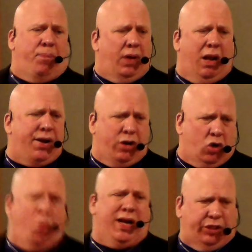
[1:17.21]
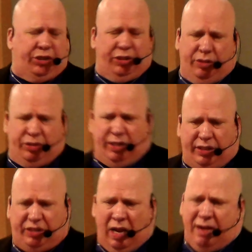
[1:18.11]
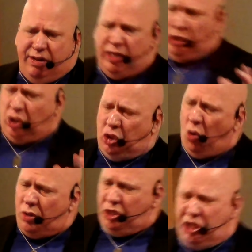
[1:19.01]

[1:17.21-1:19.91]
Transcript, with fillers: up a lot of questions. This, this short